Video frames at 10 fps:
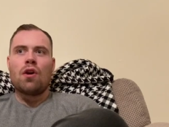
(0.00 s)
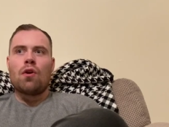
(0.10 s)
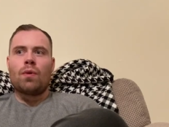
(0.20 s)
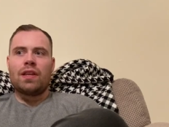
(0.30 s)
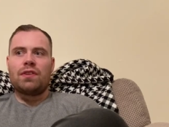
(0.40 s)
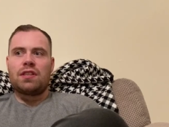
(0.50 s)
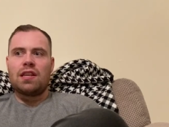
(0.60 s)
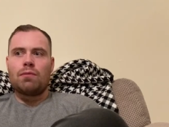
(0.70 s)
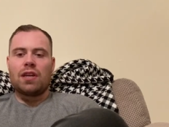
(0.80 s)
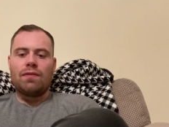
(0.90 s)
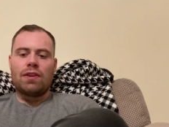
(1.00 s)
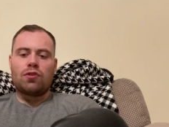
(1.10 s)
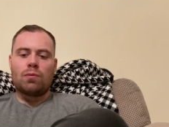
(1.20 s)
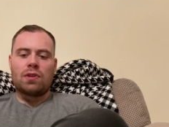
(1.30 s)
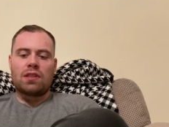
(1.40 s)
When you have a team where even if
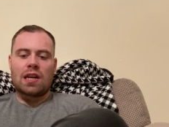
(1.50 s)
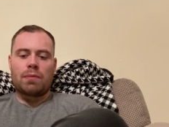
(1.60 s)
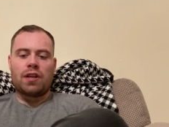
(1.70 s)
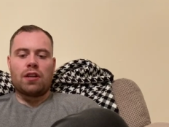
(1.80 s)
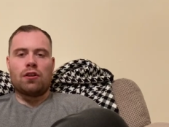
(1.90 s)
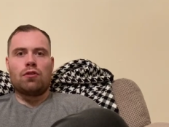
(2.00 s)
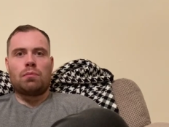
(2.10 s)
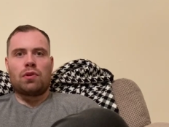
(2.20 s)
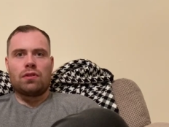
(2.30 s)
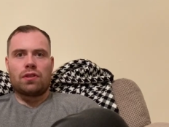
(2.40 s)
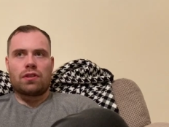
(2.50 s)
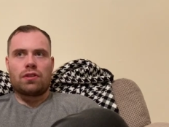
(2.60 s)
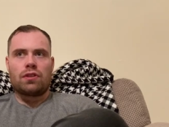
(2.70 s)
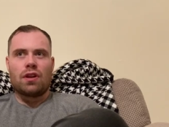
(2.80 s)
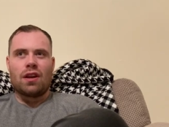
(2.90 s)
someone's not a particularly good pundit,
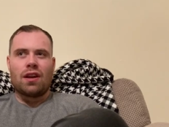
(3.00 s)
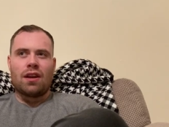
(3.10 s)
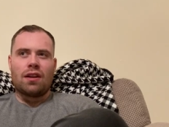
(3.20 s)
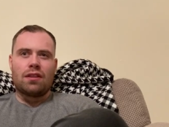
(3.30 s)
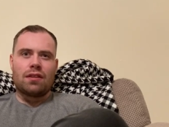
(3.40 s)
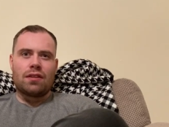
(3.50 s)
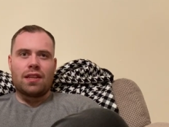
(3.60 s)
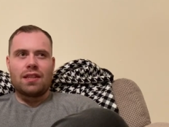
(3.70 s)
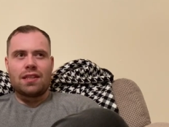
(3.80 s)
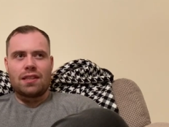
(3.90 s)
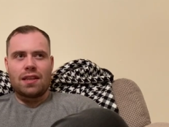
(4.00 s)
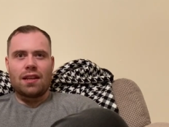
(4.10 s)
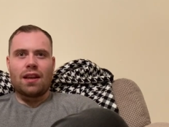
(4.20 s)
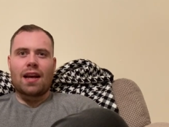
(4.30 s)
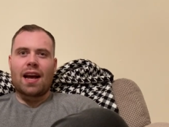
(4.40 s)
they can
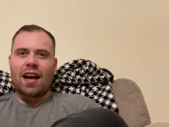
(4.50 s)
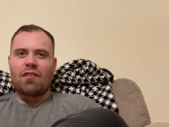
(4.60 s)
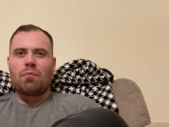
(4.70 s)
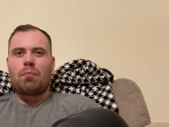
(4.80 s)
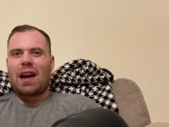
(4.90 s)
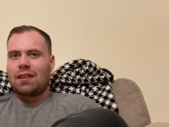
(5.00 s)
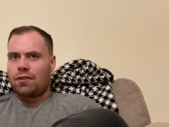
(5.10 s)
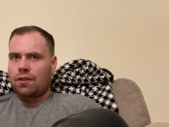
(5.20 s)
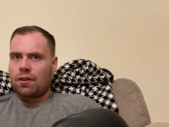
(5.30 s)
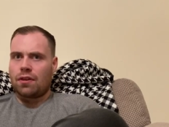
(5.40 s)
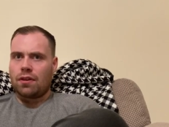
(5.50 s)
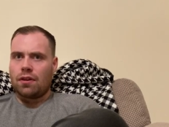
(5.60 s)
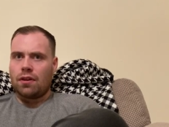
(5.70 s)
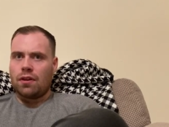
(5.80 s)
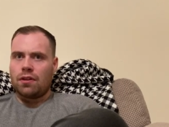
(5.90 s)
still have banter.
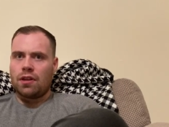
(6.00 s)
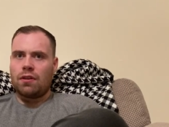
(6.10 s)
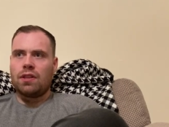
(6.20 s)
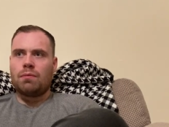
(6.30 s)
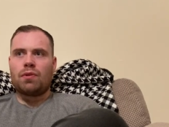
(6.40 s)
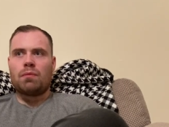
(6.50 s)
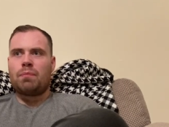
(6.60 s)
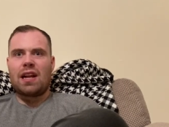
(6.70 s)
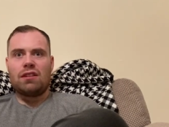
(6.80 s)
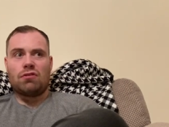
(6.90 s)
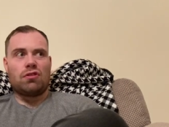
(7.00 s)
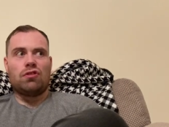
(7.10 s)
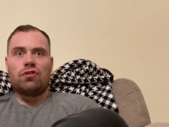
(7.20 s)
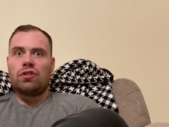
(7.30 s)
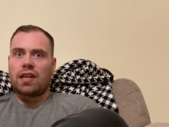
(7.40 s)
You know, but Bellew's just
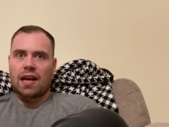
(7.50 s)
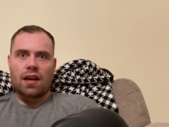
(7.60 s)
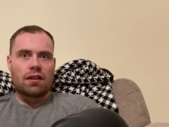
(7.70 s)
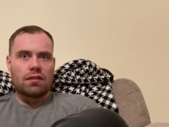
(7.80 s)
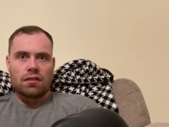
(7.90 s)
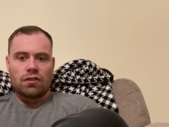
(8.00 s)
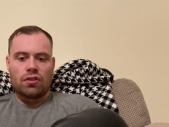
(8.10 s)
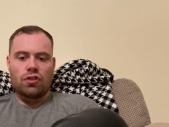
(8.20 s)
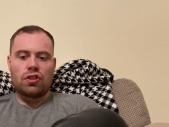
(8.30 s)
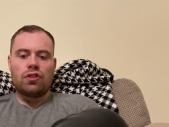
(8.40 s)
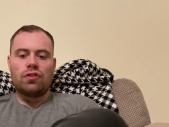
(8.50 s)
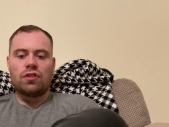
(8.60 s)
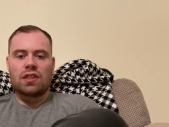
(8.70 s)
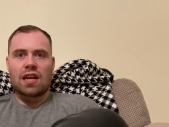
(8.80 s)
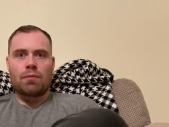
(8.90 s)
none of that. It's just none
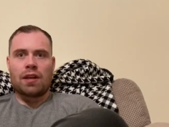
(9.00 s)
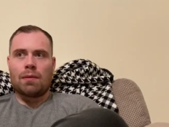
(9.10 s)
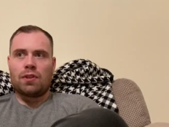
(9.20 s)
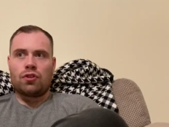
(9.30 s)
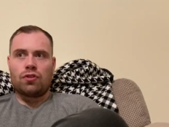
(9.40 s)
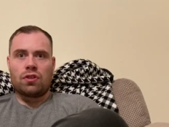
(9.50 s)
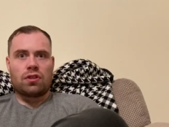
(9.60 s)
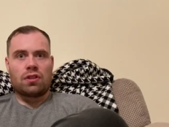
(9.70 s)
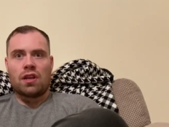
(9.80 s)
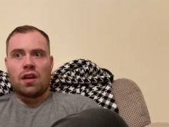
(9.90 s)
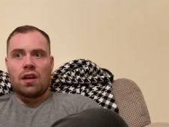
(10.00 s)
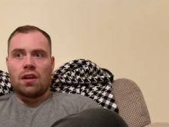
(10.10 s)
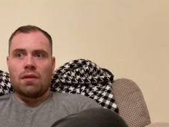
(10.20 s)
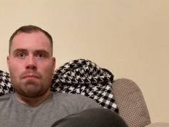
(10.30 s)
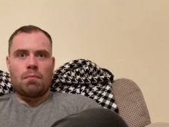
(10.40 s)
of that with him. It's just
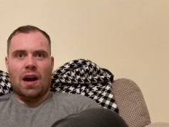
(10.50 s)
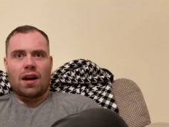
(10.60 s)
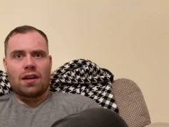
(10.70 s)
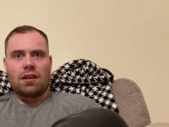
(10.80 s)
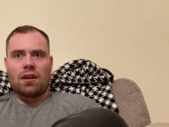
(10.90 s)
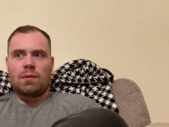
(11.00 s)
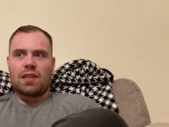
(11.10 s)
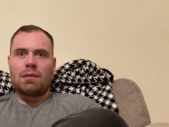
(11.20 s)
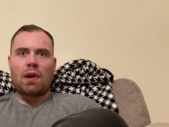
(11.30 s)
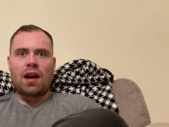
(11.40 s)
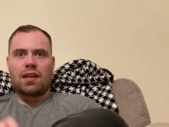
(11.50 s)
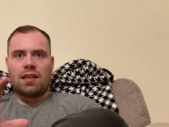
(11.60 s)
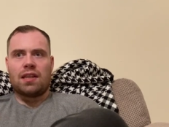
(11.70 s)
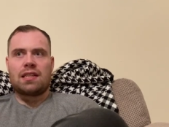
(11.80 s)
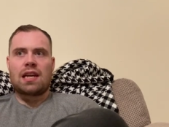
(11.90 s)
marketing. I was like a
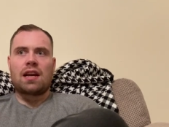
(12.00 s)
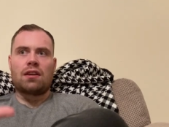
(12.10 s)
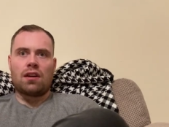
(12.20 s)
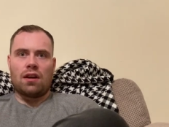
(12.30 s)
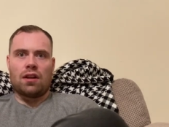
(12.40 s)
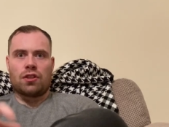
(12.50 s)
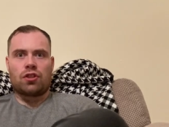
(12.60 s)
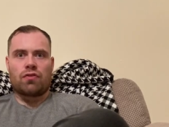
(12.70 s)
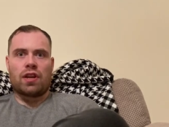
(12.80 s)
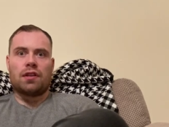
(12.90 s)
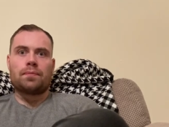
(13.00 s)
marketing exec on screen.